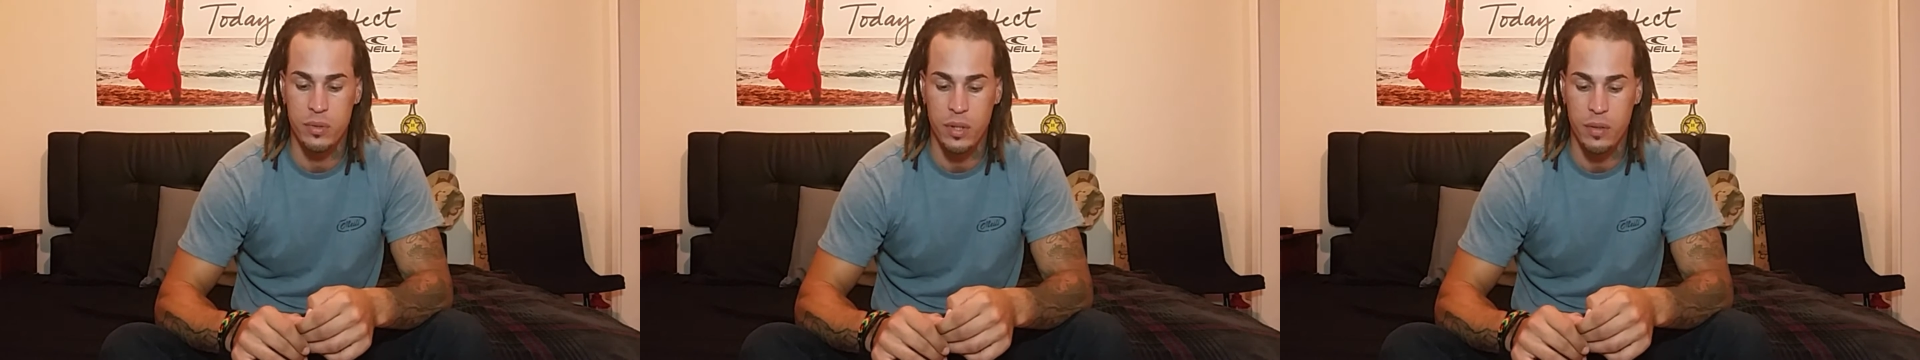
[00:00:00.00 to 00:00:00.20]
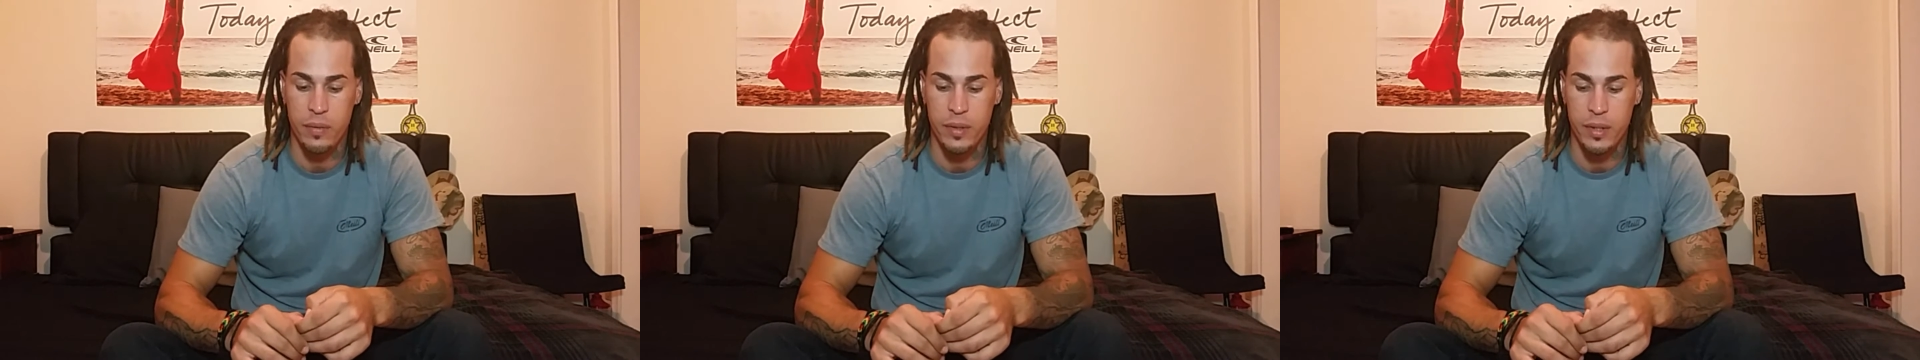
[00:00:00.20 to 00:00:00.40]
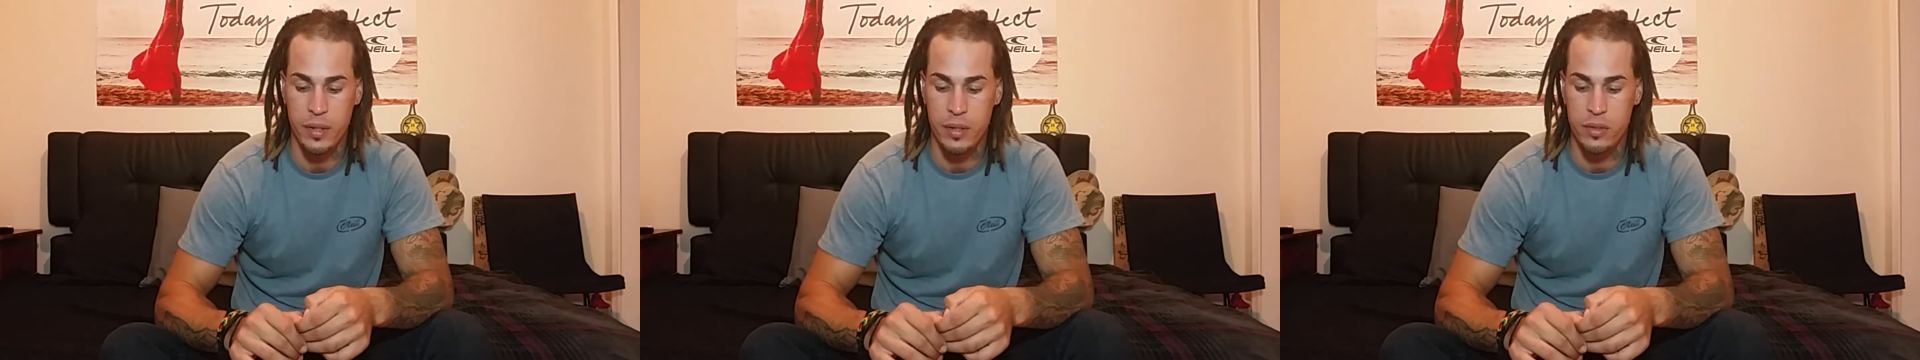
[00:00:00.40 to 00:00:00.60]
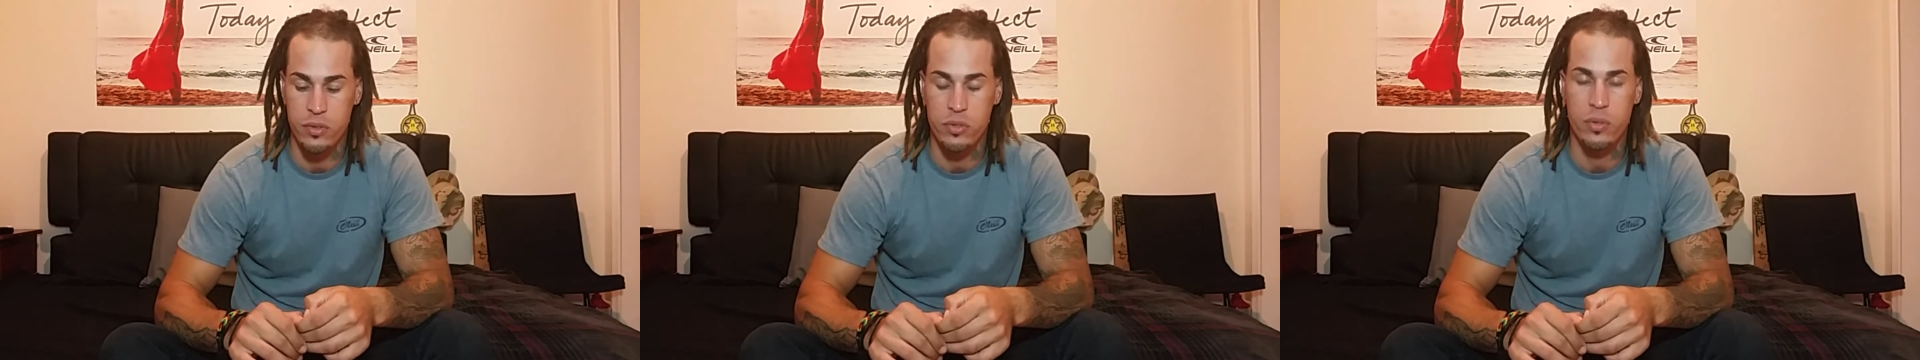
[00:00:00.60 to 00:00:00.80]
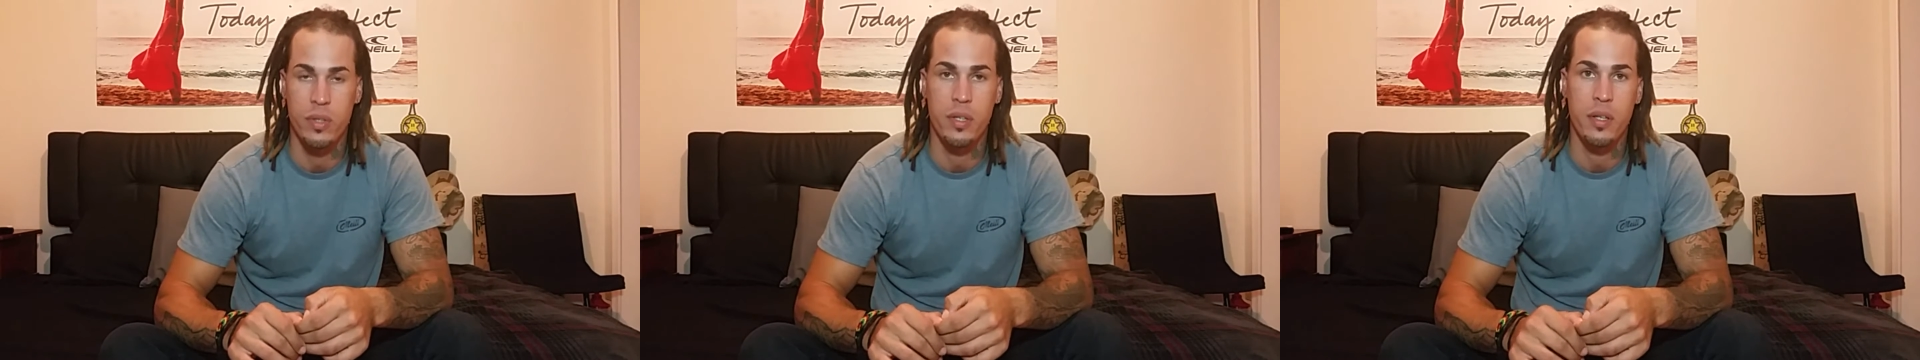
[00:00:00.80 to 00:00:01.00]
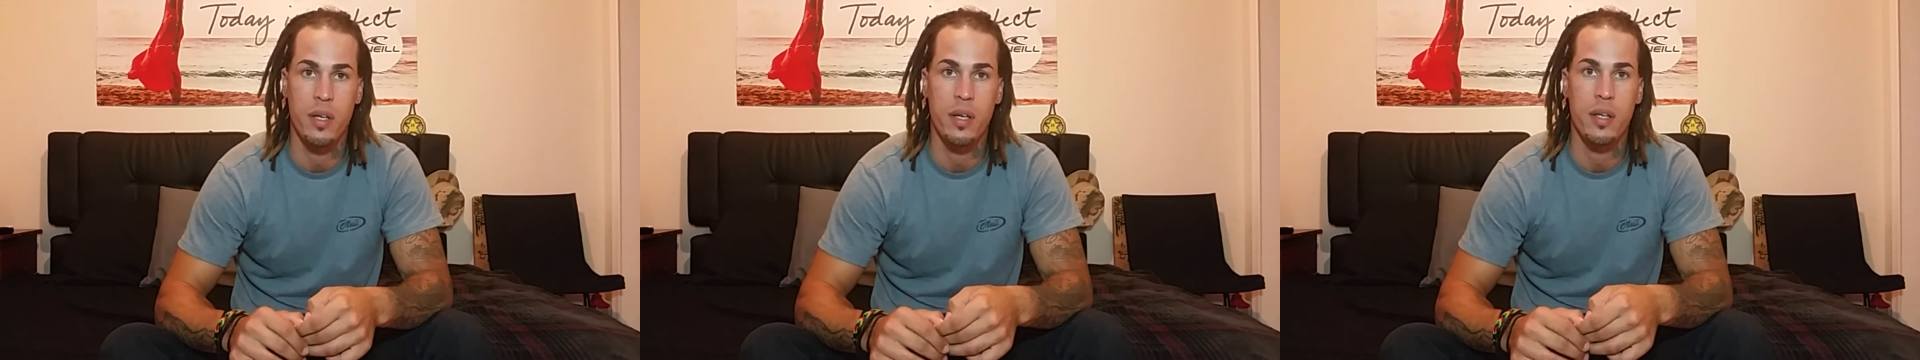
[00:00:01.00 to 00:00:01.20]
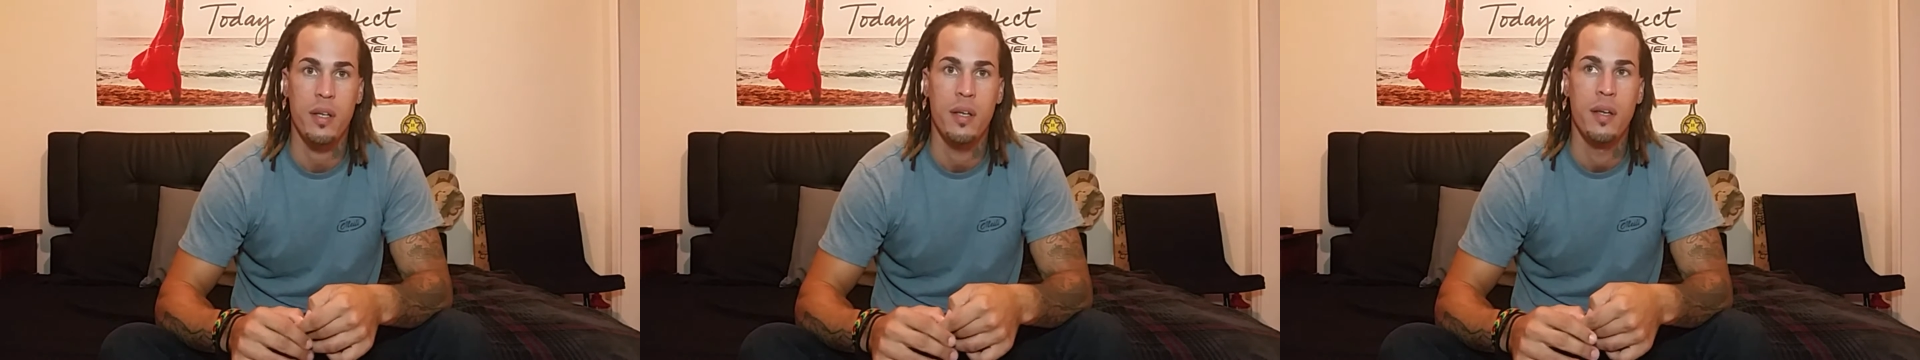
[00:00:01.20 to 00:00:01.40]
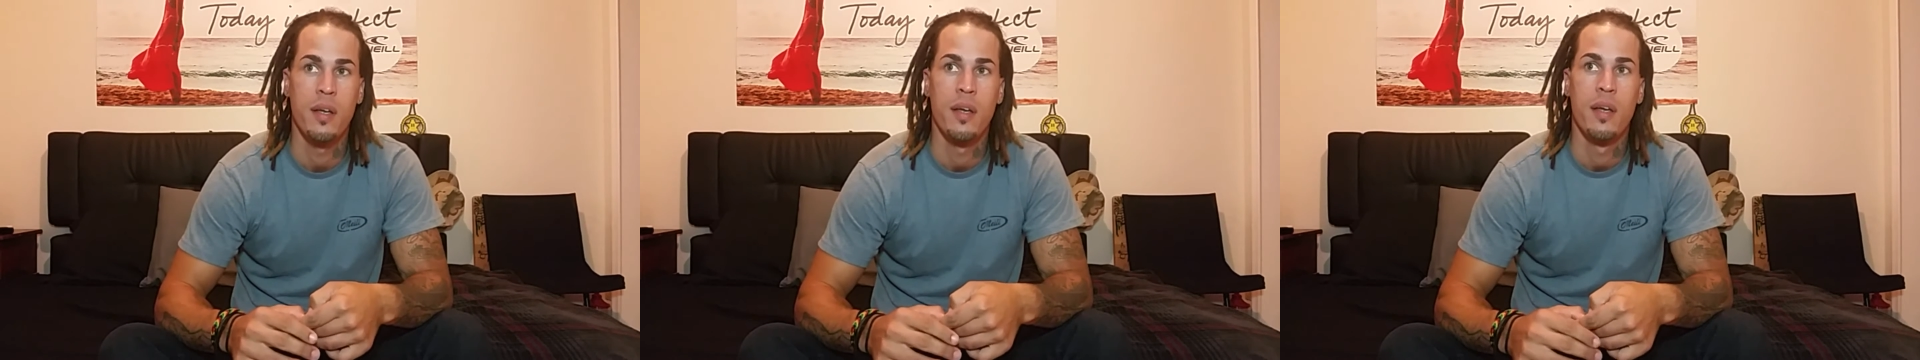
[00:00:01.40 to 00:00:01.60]
I really enjoy that.
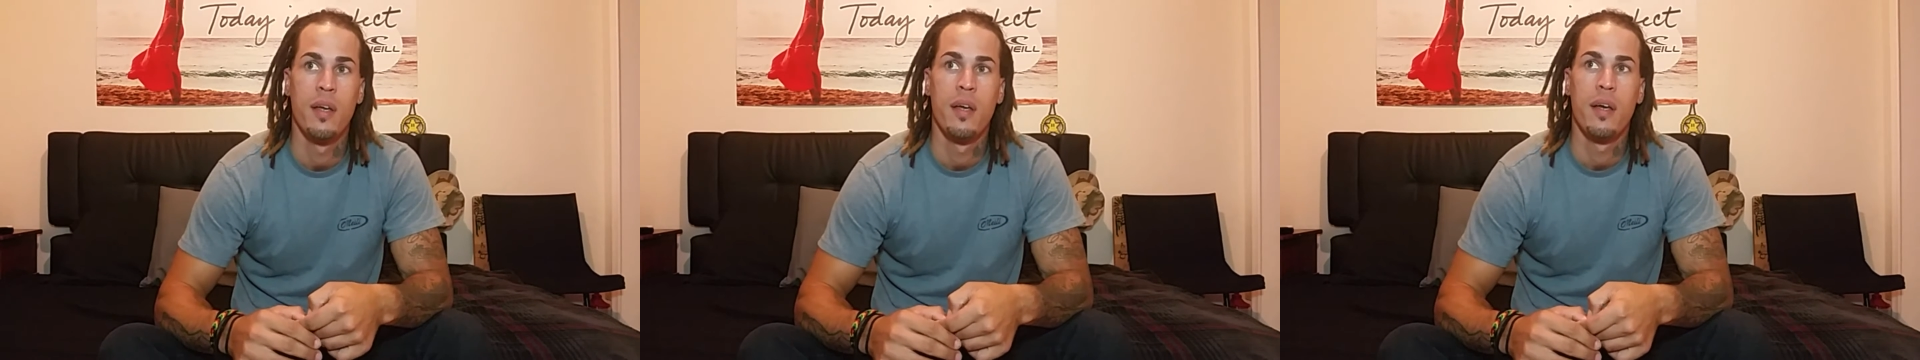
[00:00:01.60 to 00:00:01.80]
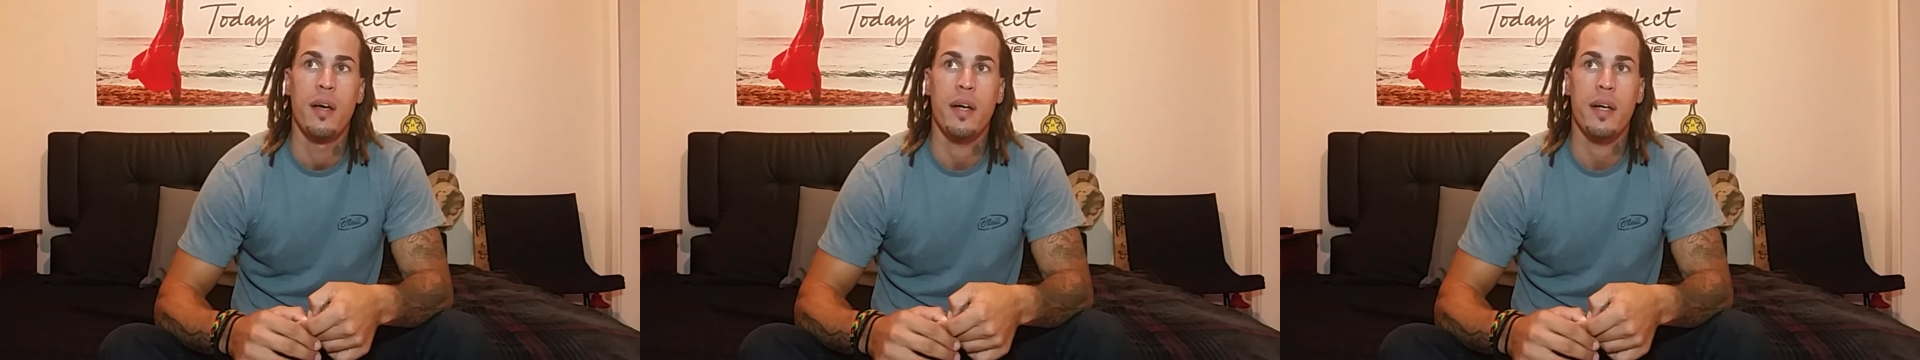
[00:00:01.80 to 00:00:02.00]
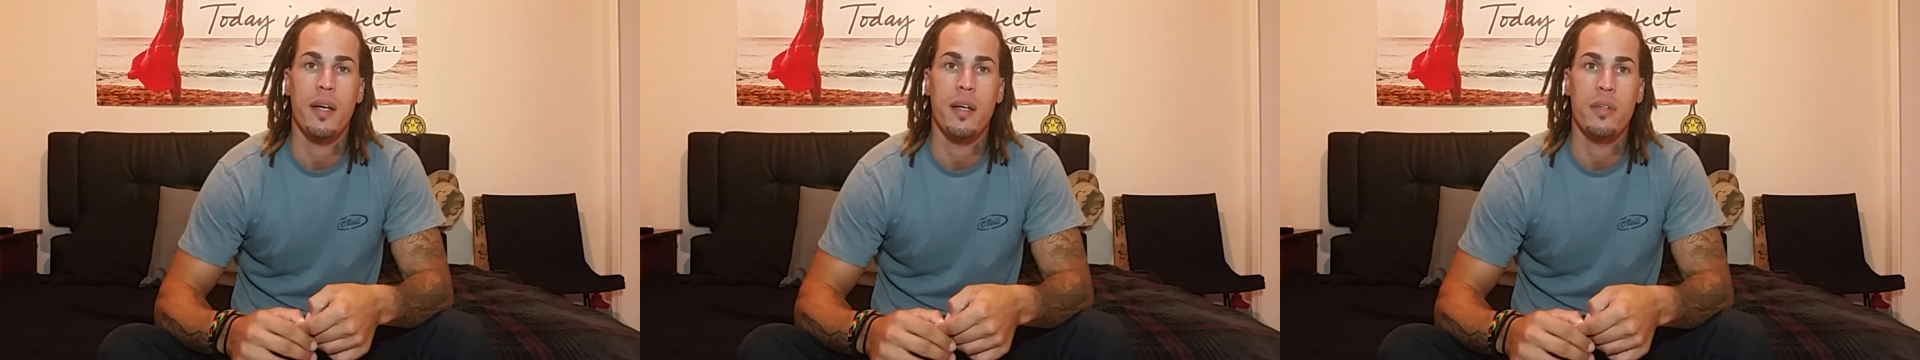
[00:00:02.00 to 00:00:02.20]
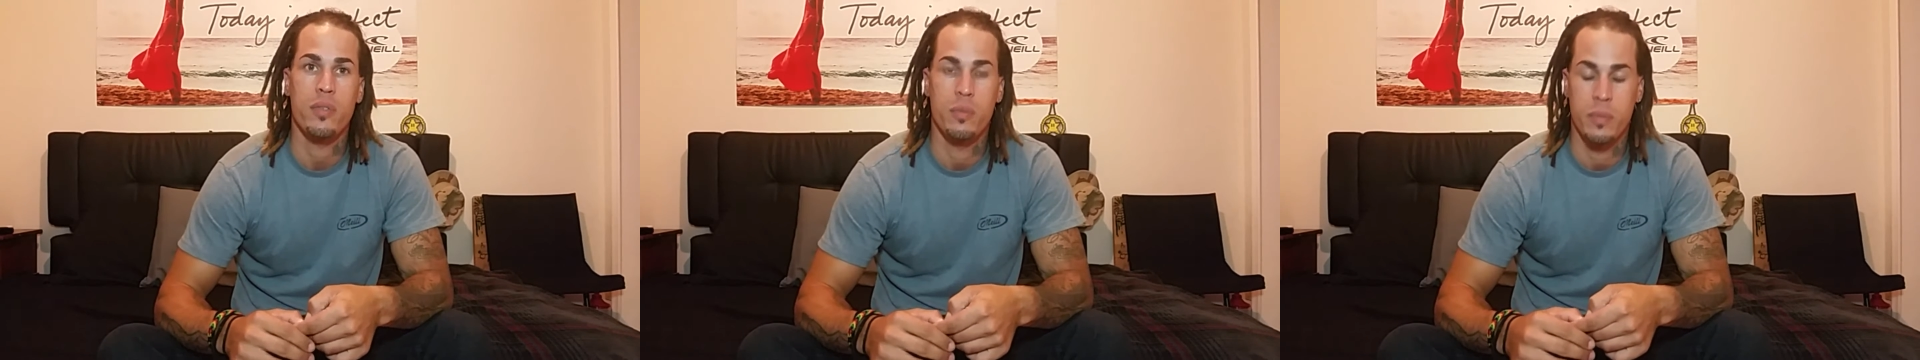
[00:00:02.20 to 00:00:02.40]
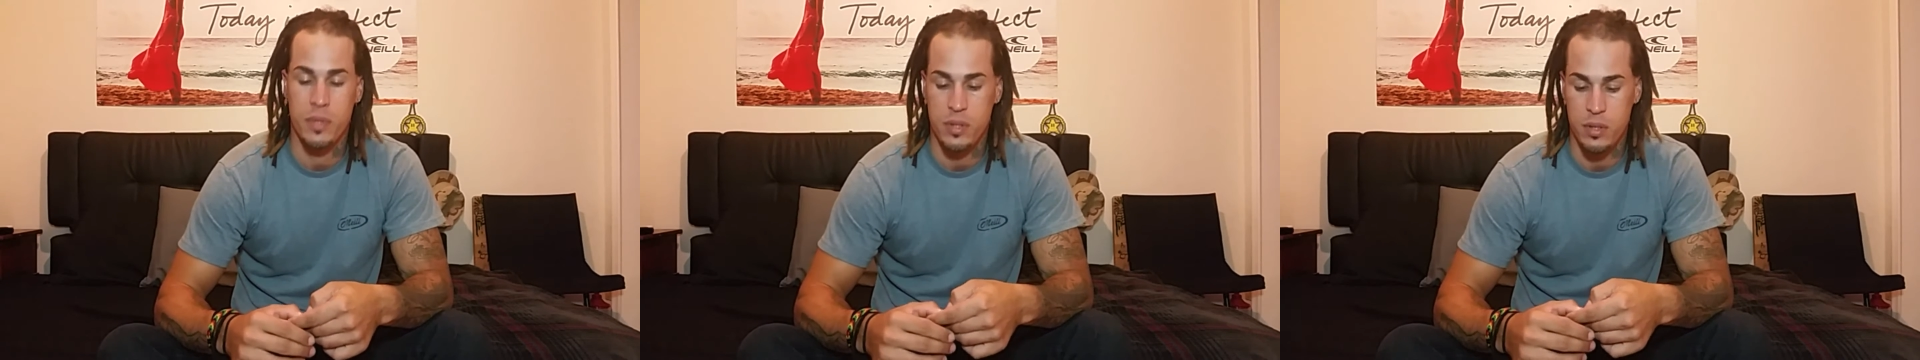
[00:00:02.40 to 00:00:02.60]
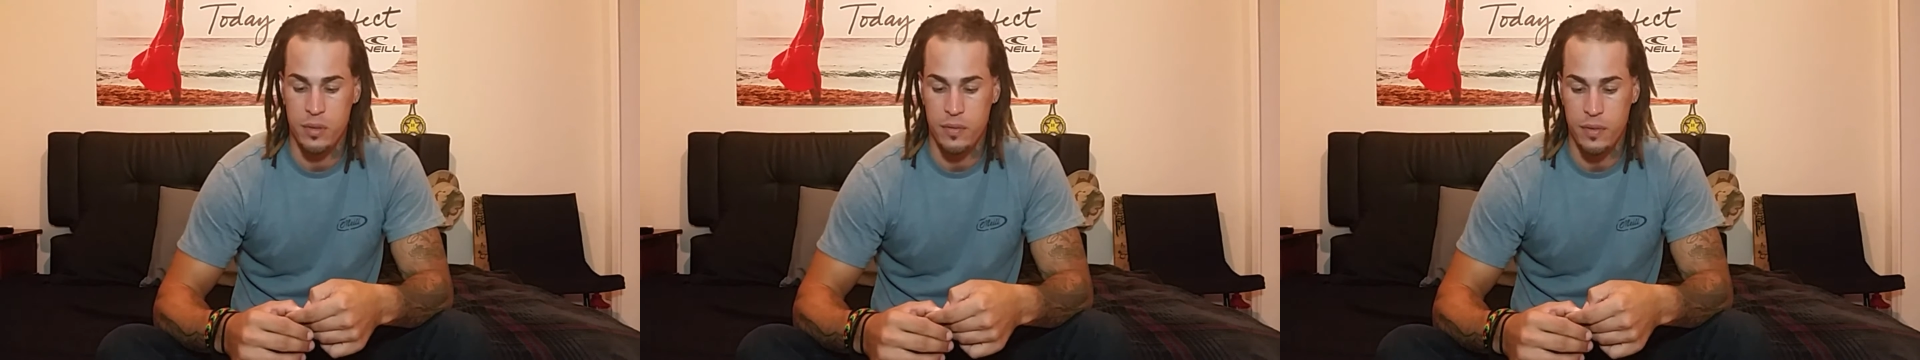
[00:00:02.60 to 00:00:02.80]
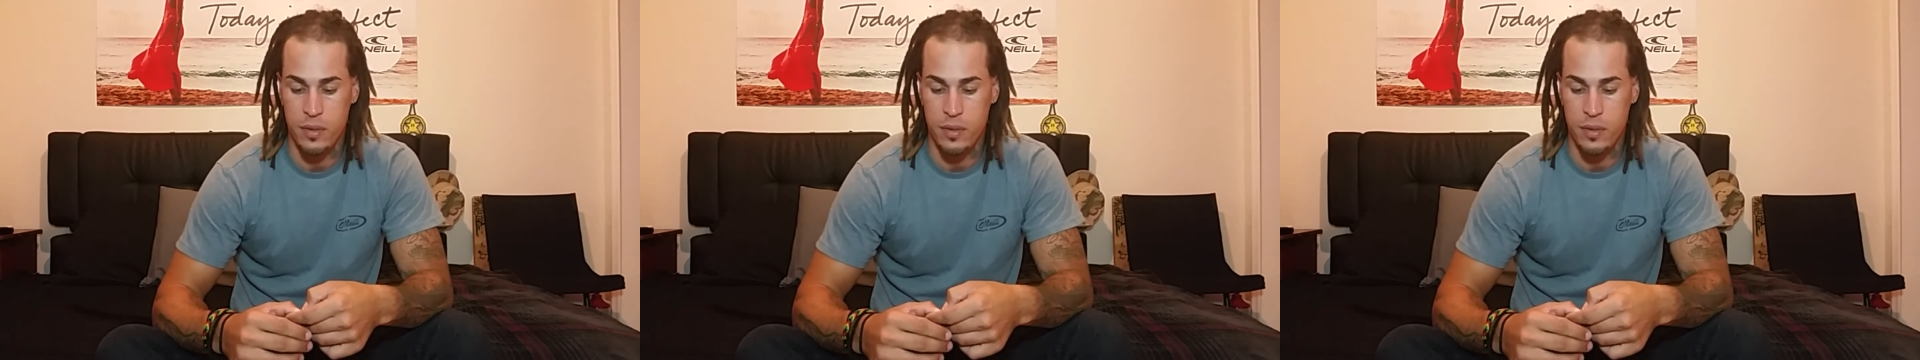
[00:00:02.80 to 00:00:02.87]
I kind of told myself